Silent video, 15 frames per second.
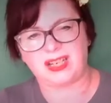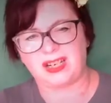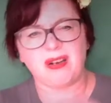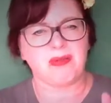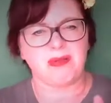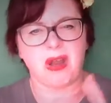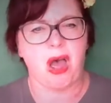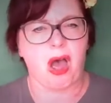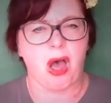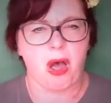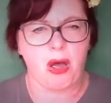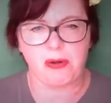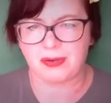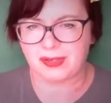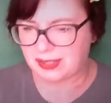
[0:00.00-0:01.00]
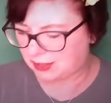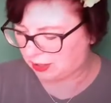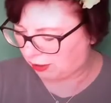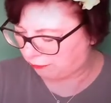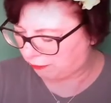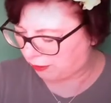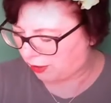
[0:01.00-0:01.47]
you know, said
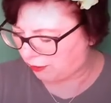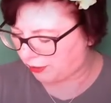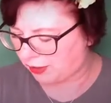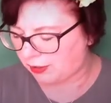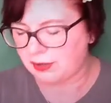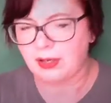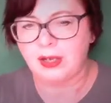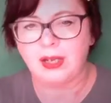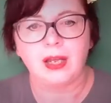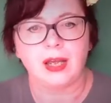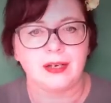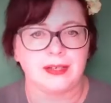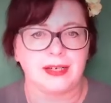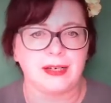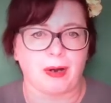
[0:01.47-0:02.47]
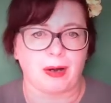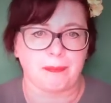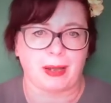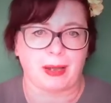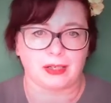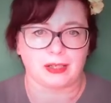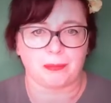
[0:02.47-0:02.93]
her father, and he went
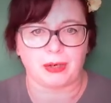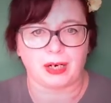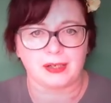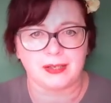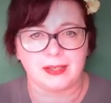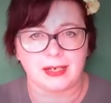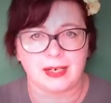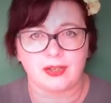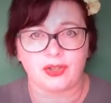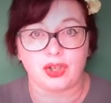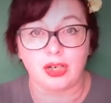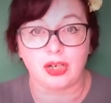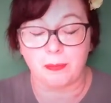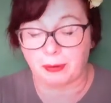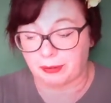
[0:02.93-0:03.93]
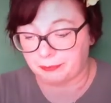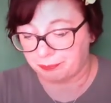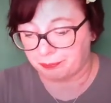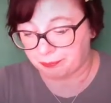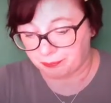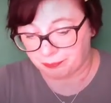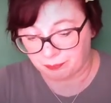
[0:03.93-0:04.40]
back to practicing his tuba.
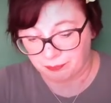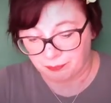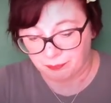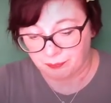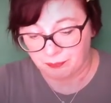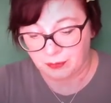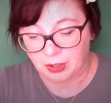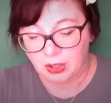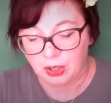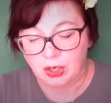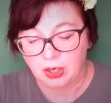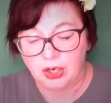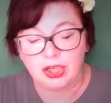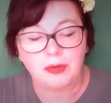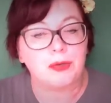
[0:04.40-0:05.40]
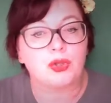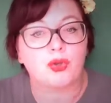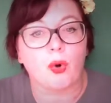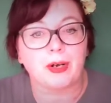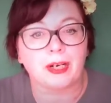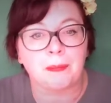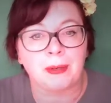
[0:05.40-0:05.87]
She was
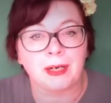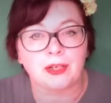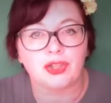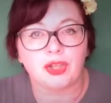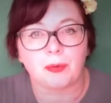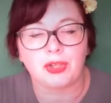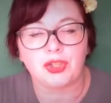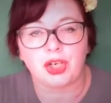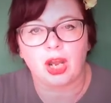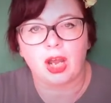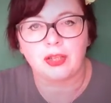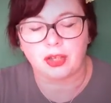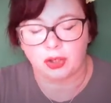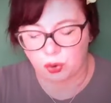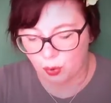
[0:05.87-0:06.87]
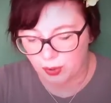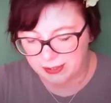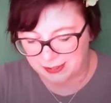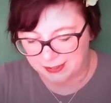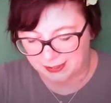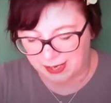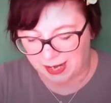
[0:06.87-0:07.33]
drawing a picture when she heard the
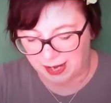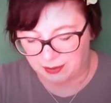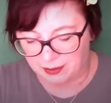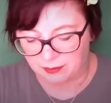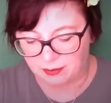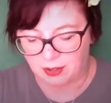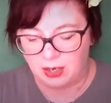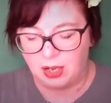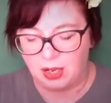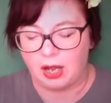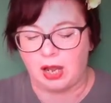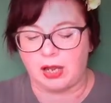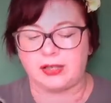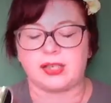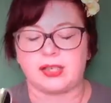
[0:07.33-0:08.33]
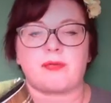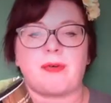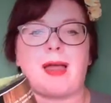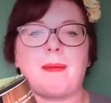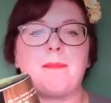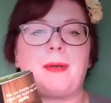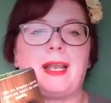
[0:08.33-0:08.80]
noises again, a
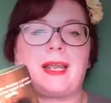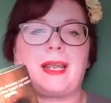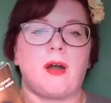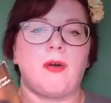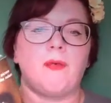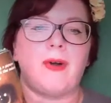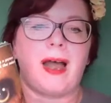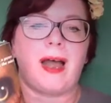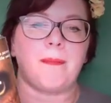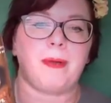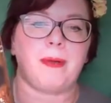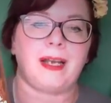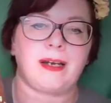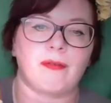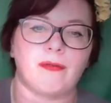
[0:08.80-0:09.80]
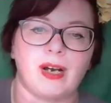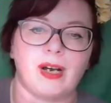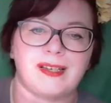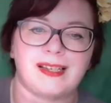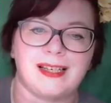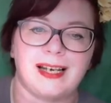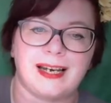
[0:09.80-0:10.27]
scrambling, a rambling,
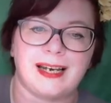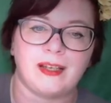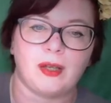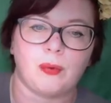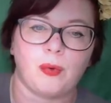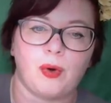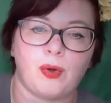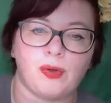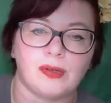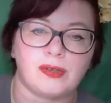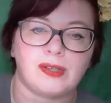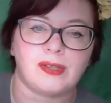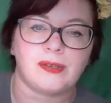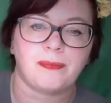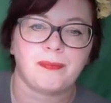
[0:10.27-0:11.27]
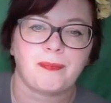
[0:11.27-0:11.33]
rustling in the walls.